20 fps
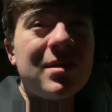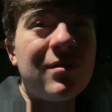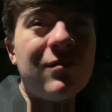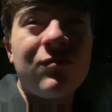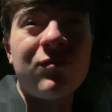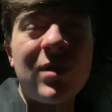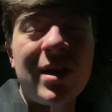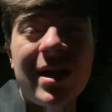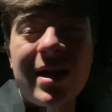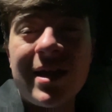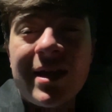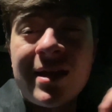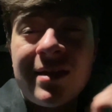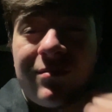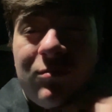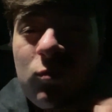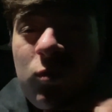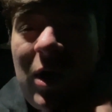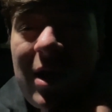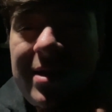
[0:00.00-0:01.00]
Really,
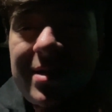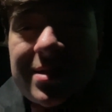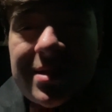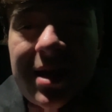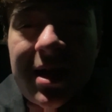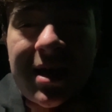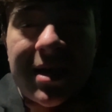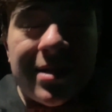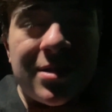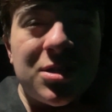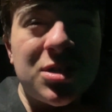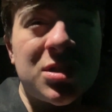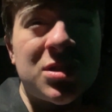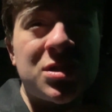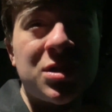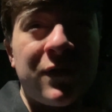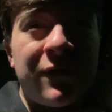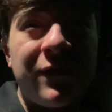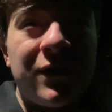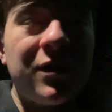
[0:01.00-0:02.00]
Wednesday just
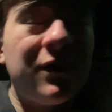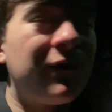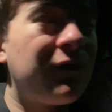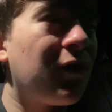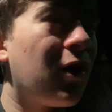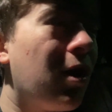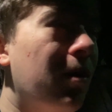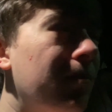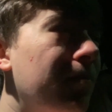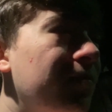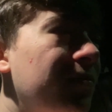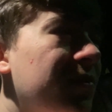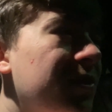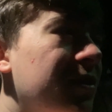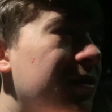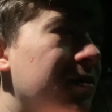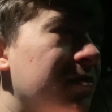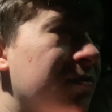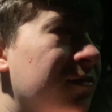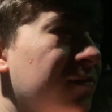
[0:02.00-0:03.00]
suffered from
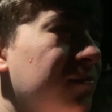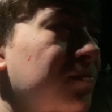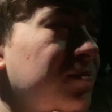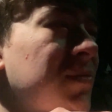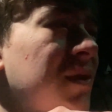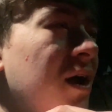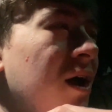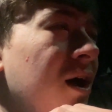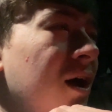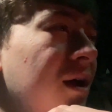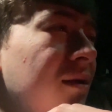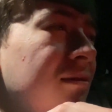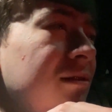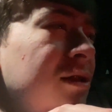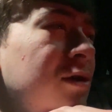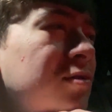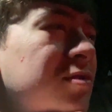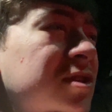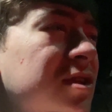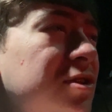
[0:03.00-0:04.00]

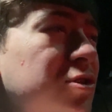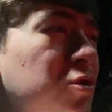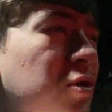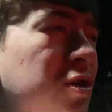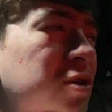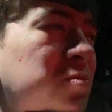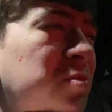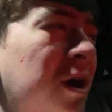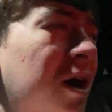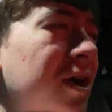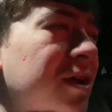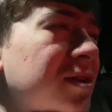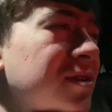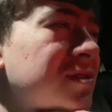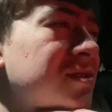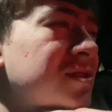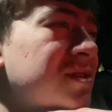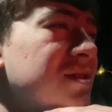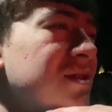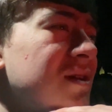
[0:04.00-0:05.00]
losing George
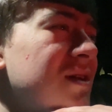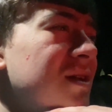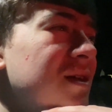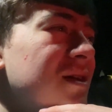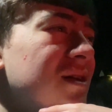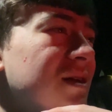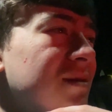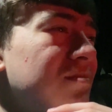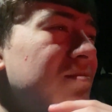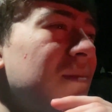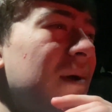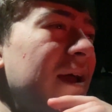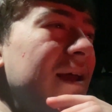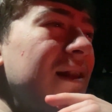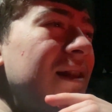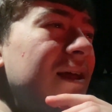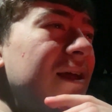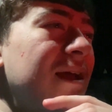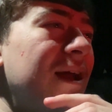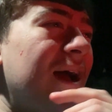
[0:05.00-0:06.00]
Byers
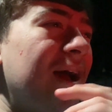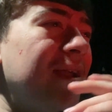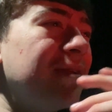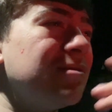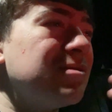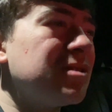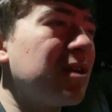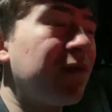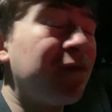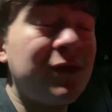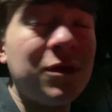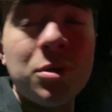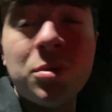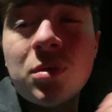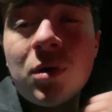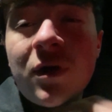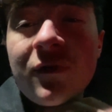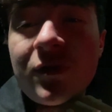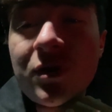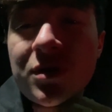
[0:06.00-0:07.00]
mainly, and a few
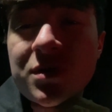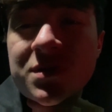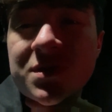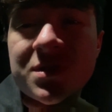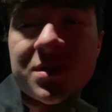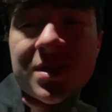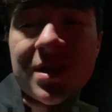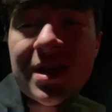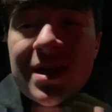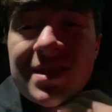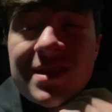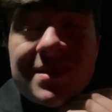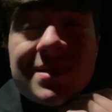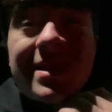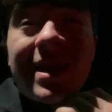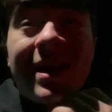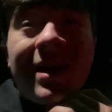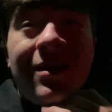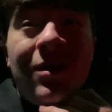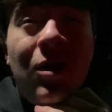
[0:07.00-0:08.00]
others in the
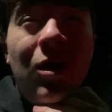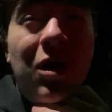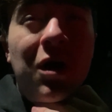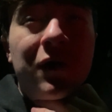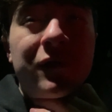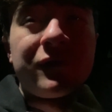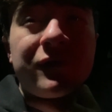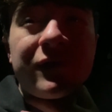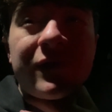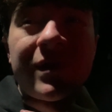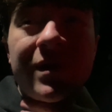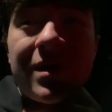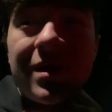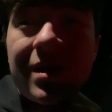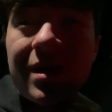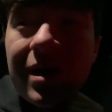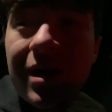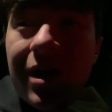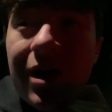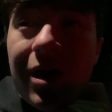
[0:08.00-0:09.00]
second half.
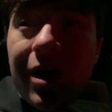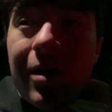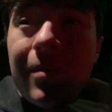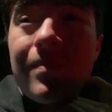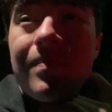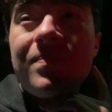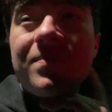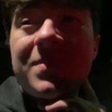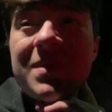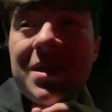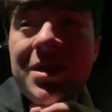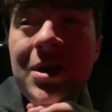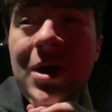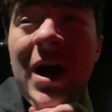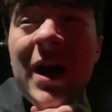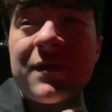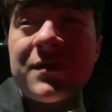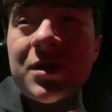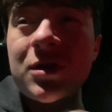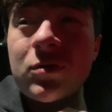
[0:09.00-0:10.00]
You know,
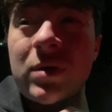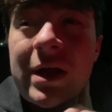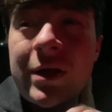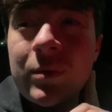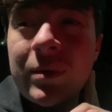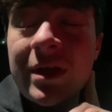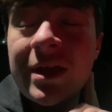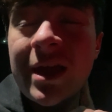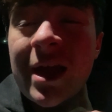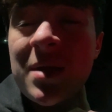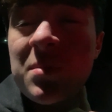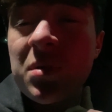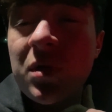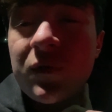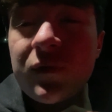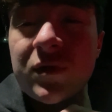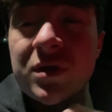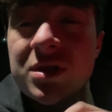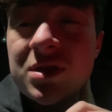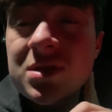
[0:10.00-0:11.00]
after Gregory came
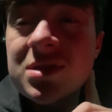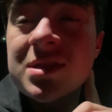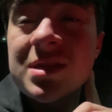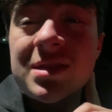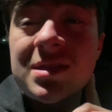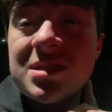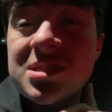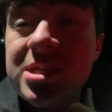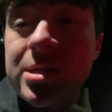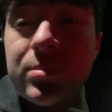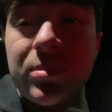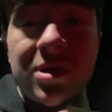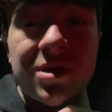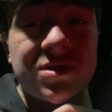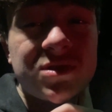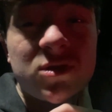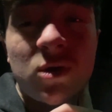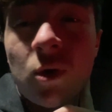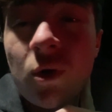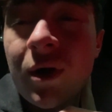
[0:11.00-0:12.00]
off, we just didn't seem like
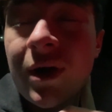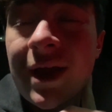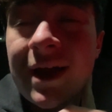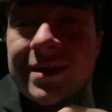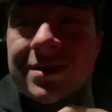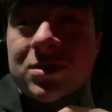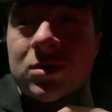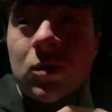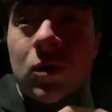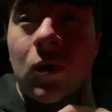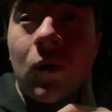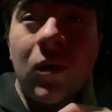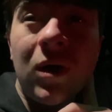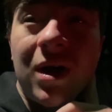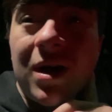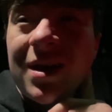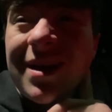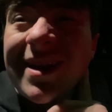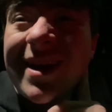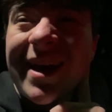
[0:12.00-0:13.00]
scoring at all,
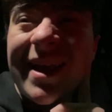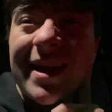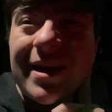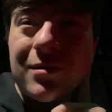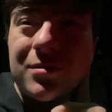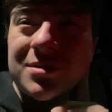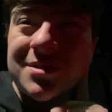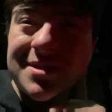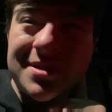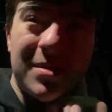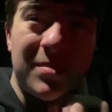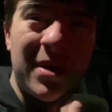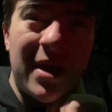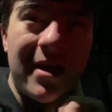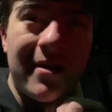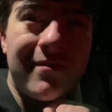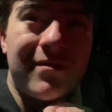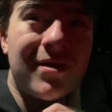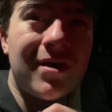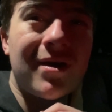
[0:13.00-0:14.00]
and it was just a bit
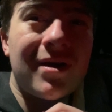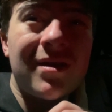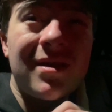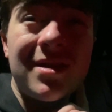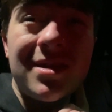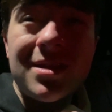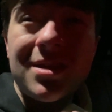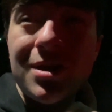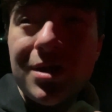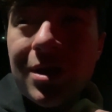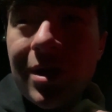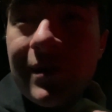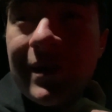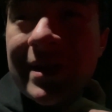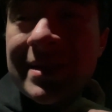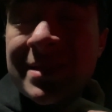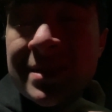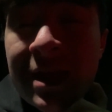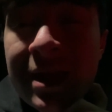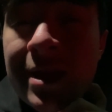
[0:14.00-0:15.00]
of a, you know,
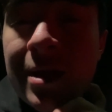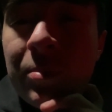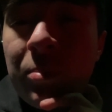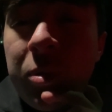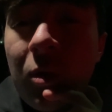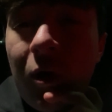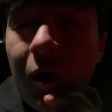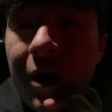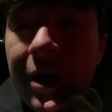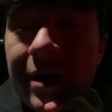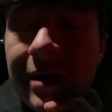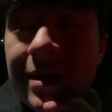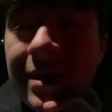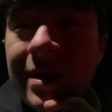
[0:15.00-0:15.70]
let's take a point,